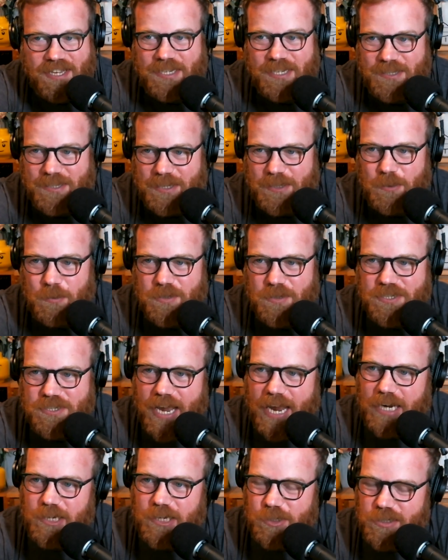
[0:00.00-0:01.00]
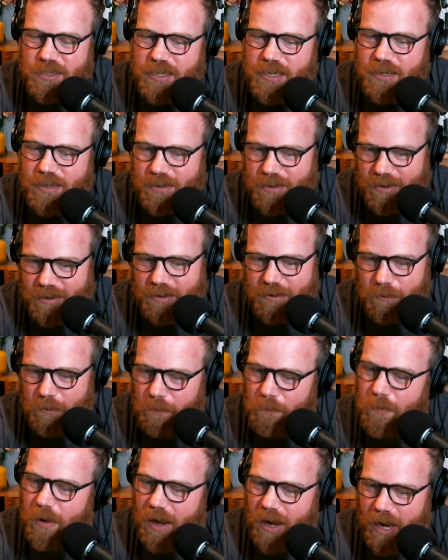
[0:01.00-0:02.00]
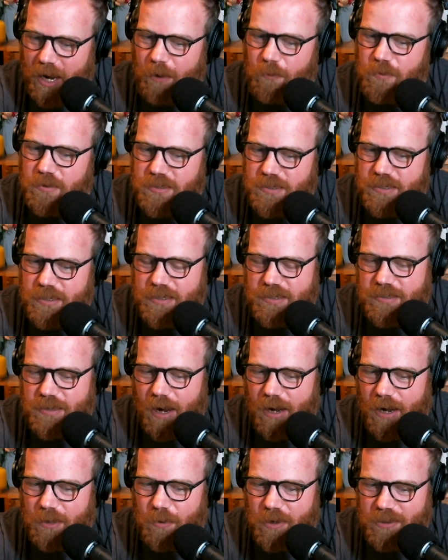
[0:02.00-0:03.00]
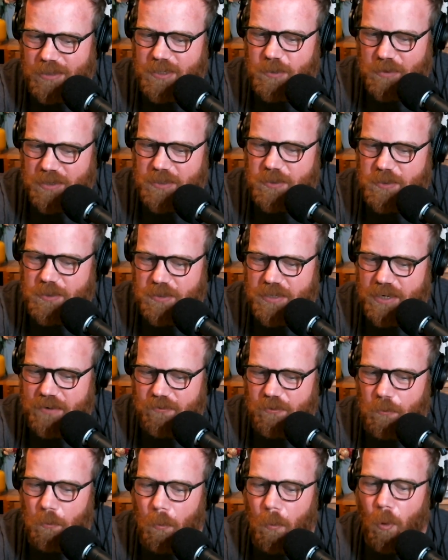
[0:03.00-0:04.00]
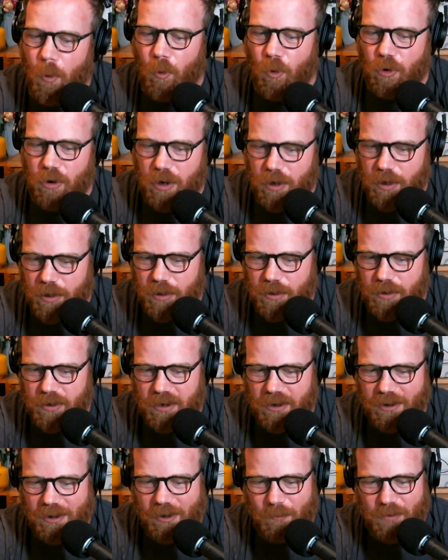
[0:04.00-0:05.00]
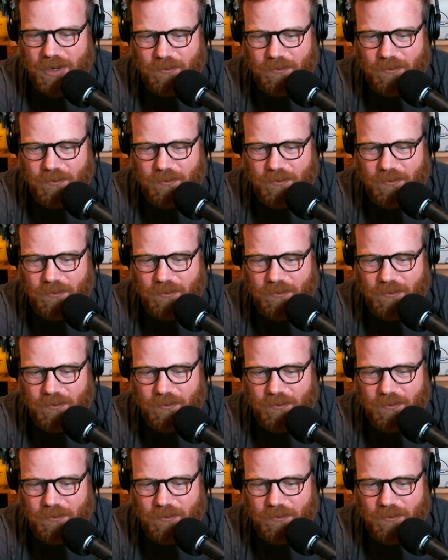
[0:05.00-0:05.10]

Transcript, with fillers: this was actually i was excited about this but this was even more um,